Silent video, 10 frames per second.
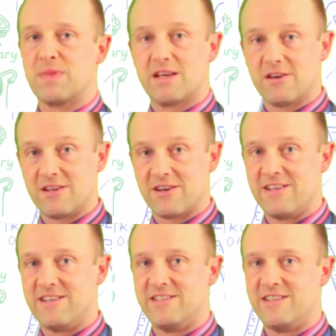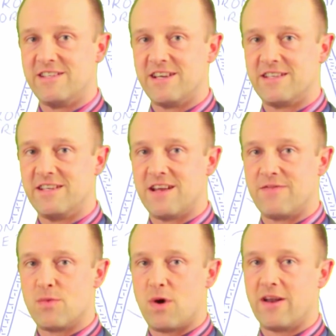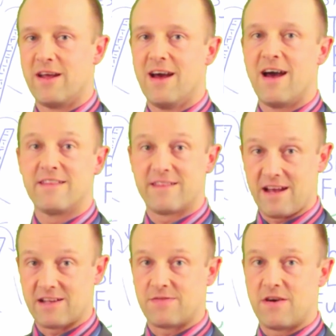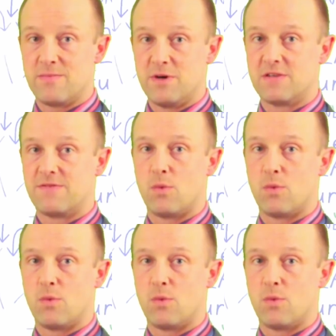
Good luck in your GCSEs, everyone, and thanks very much for